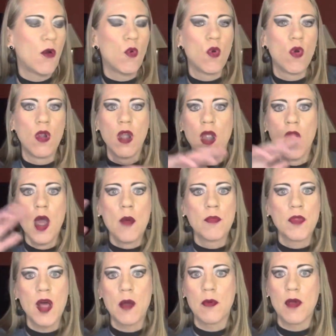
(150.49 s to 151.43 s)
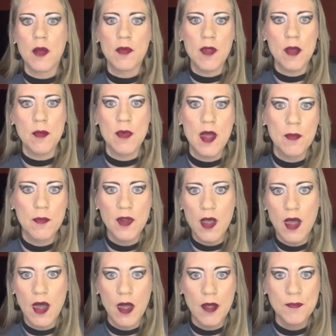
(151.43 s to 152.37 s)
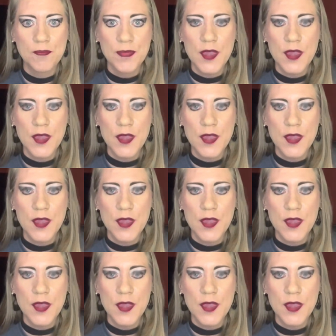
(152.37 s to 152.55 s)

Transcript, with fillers: or blah, blah, blah, blah, blah.